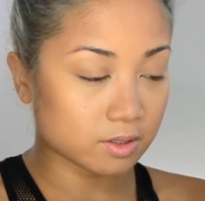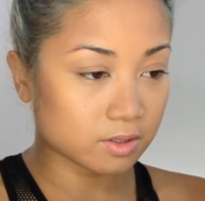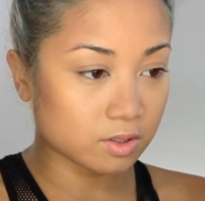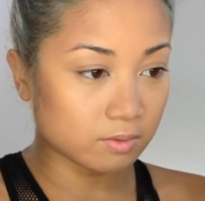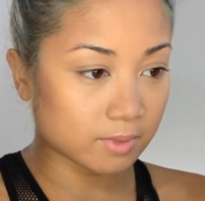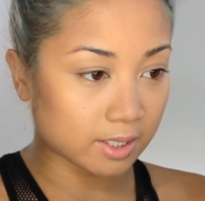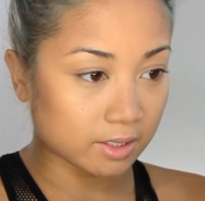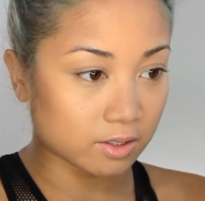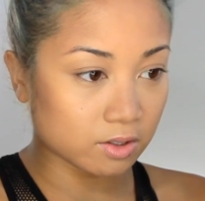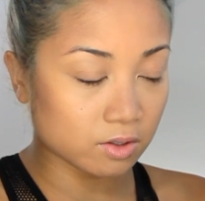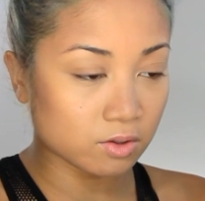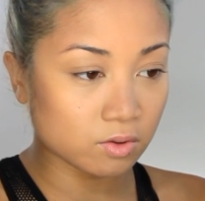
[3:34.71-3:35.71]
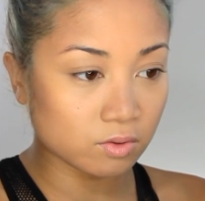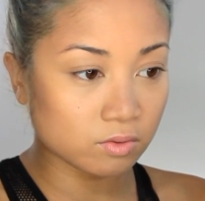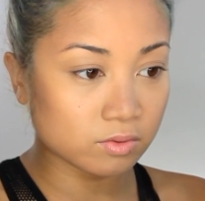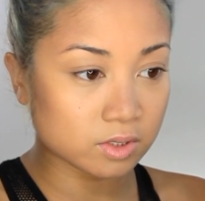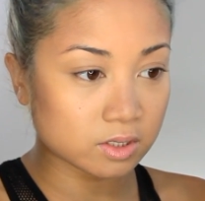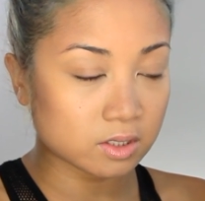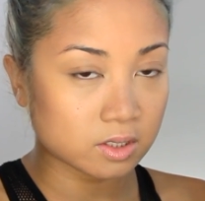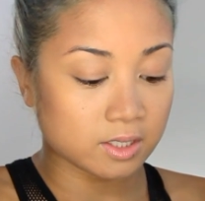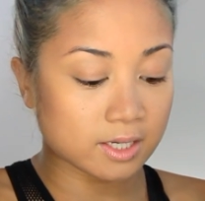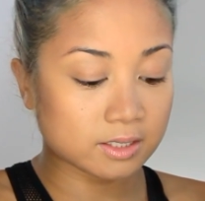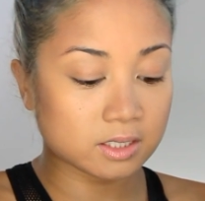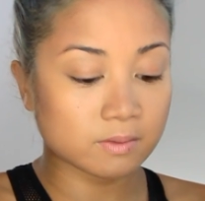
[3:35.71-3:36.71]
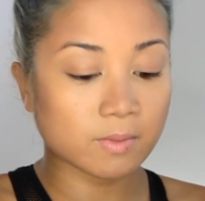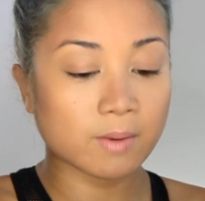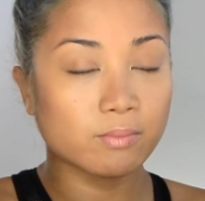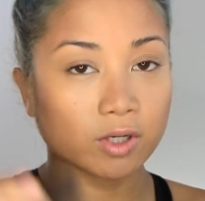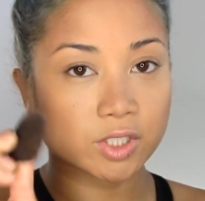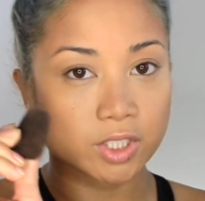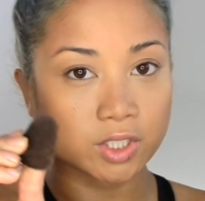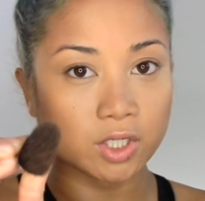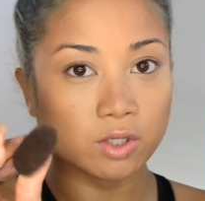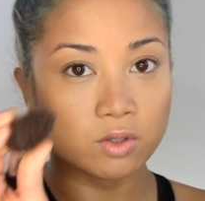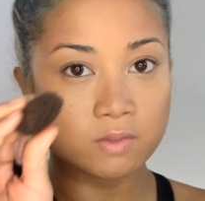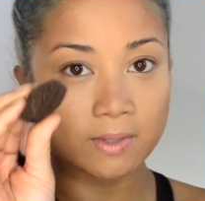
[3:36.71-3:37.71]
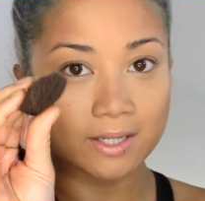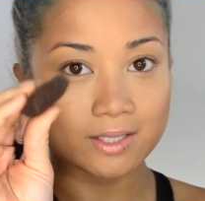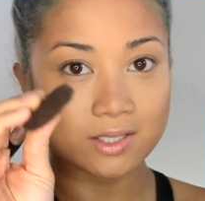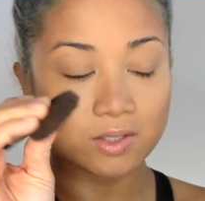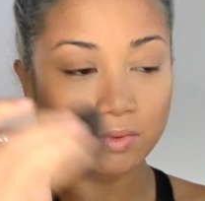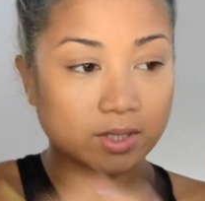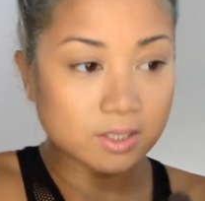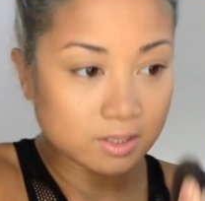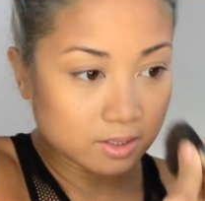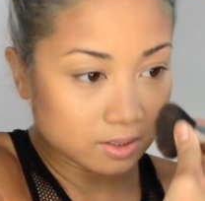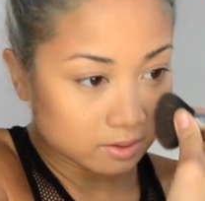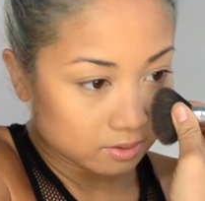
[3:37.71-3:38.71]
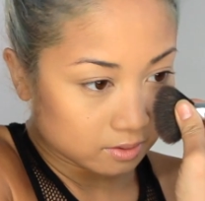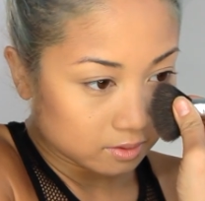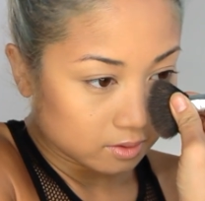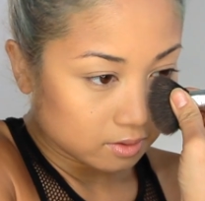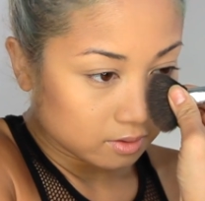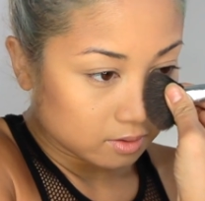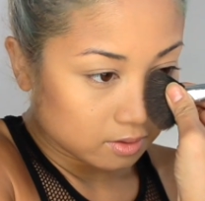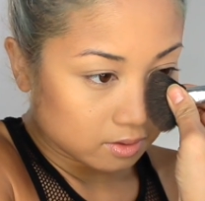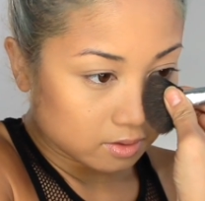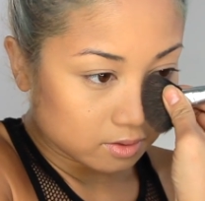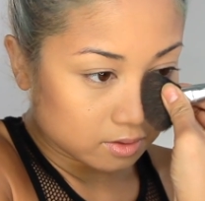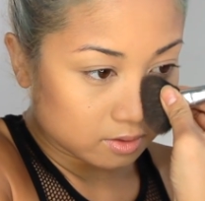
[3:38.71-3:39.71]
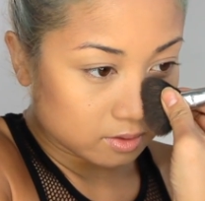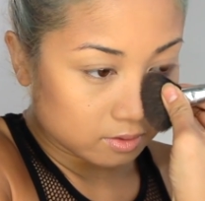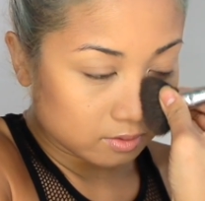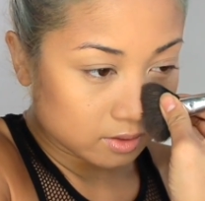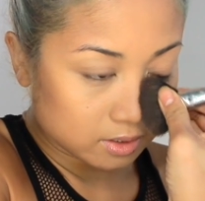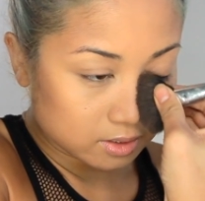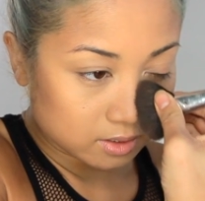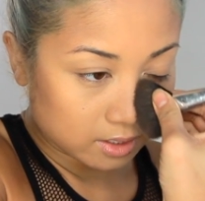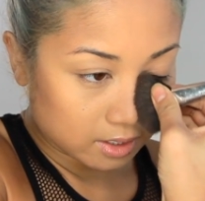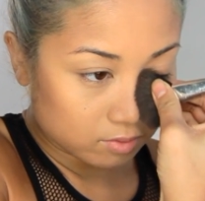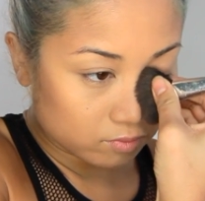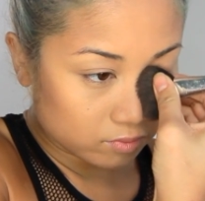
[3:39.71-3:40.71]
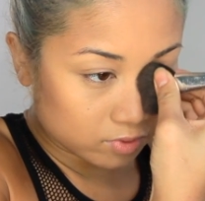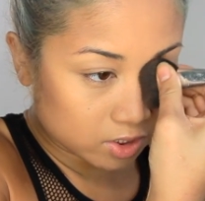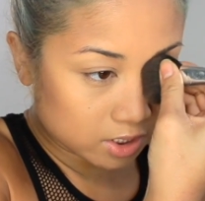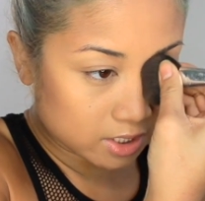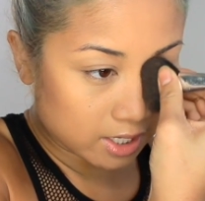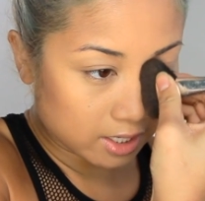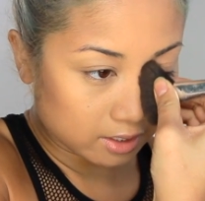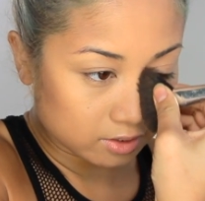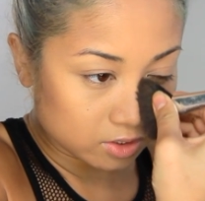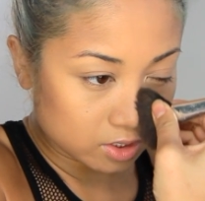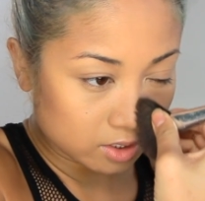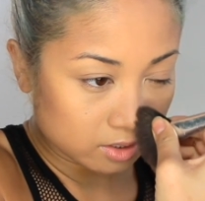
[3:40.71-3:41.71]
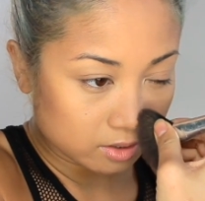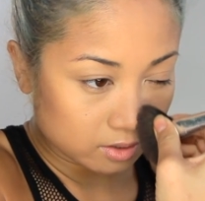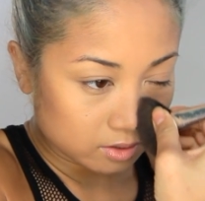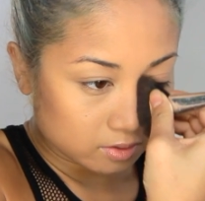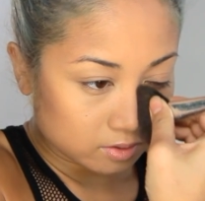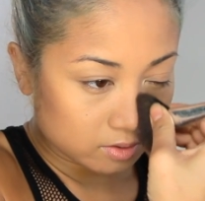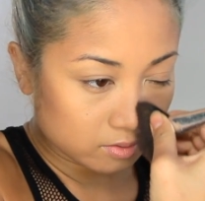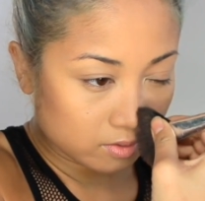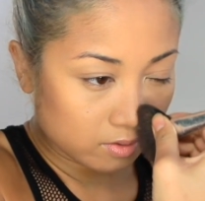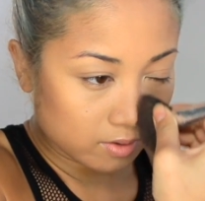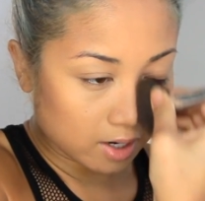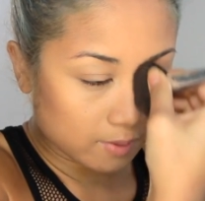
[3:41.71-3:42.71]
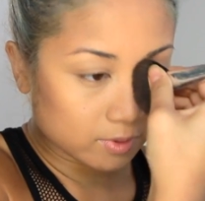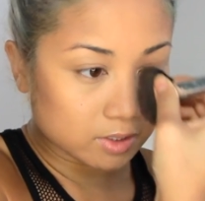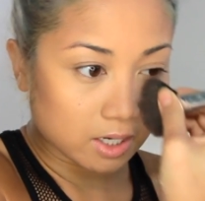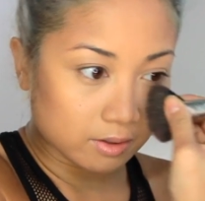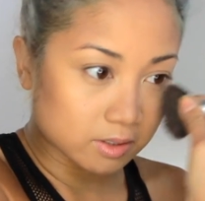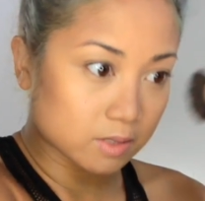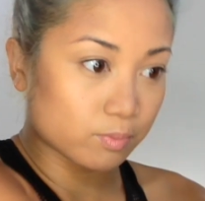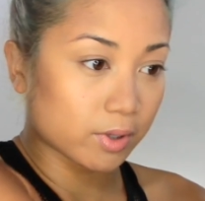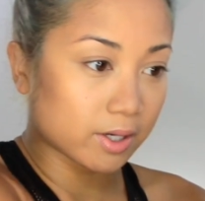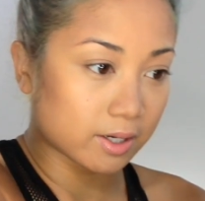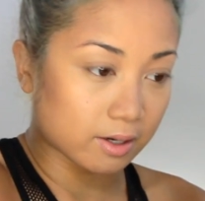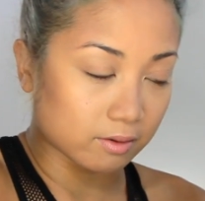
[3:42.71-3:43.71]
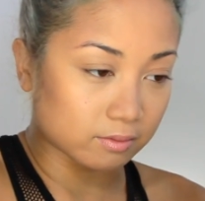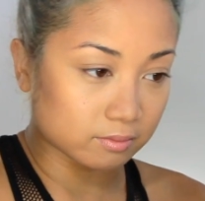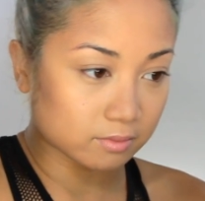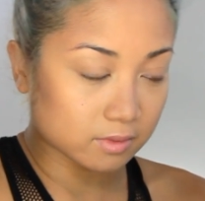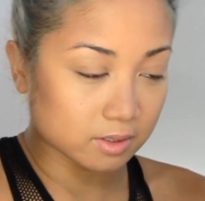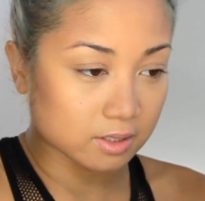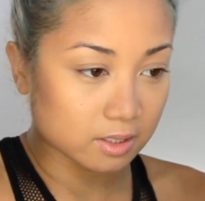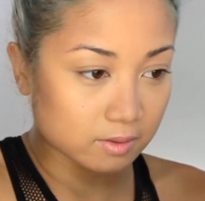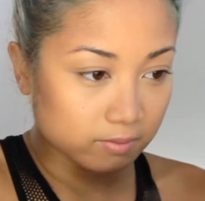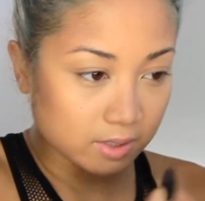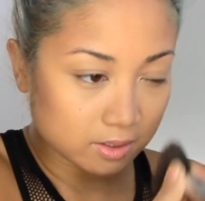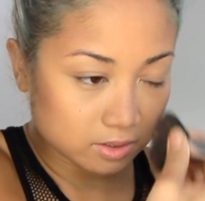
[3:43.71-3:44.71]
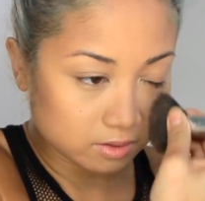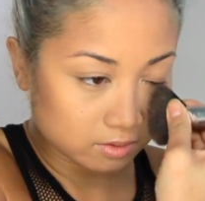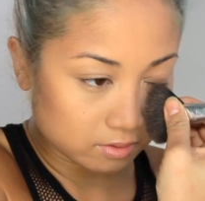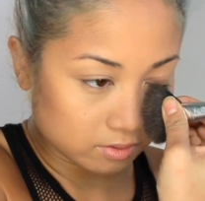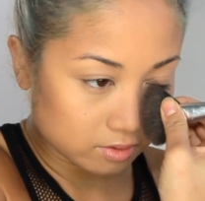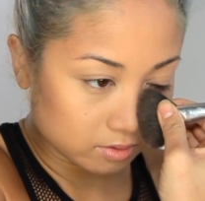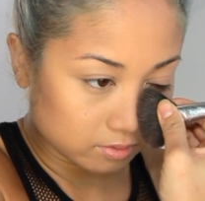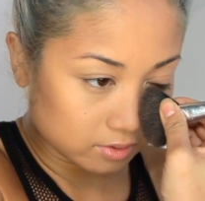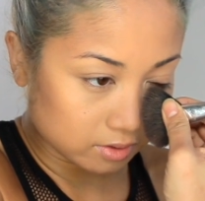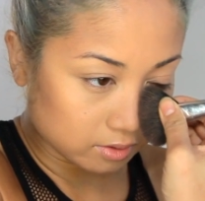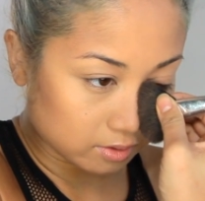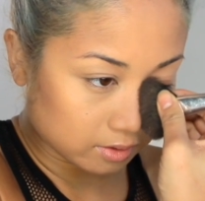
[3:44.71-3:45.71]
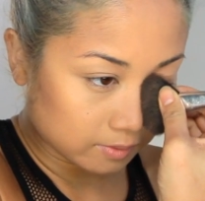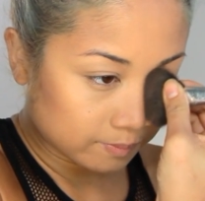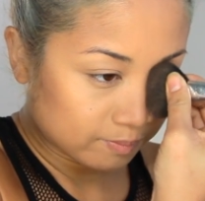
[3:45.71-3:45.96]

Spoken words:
going to do my nose. Yes, my brush is huge, but I squeeze it. And I just do this, just the edge. Don't go hammer down and spread it out because then it makes your nose look